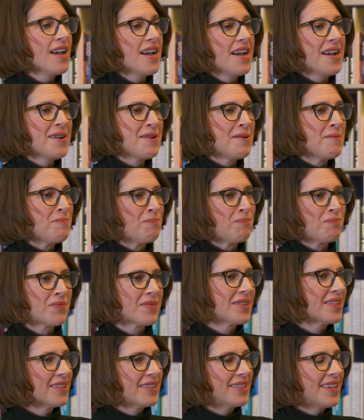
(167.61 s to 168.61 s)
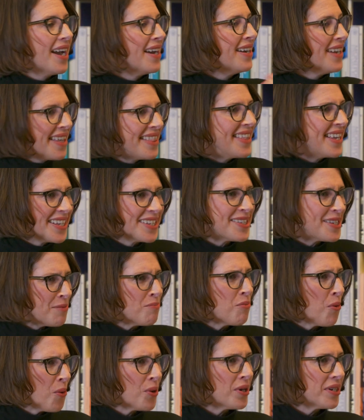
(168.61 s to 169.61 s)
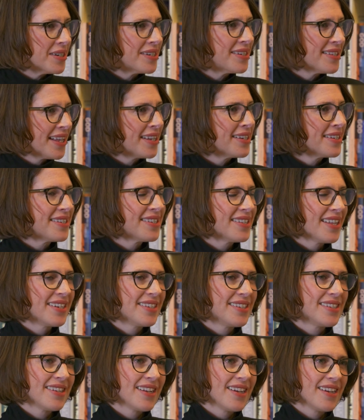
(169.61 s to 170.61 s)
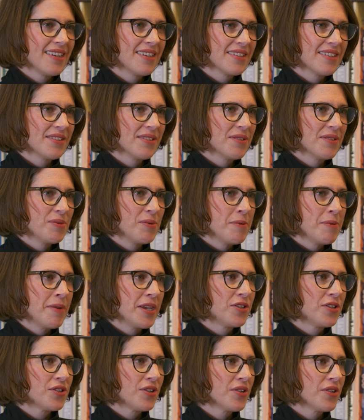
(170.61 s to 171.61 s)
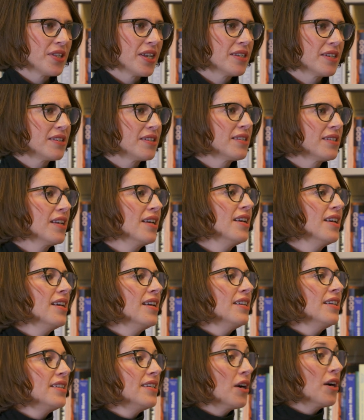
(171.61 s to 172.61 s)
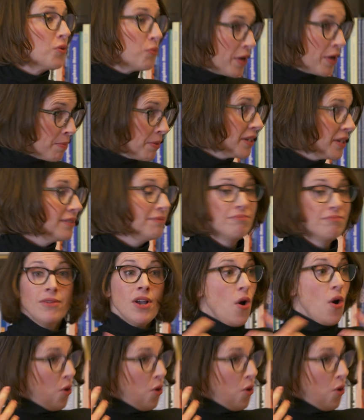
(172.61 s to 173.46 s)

Um, yeah, I think it's important that, that uh, we make sure that young women,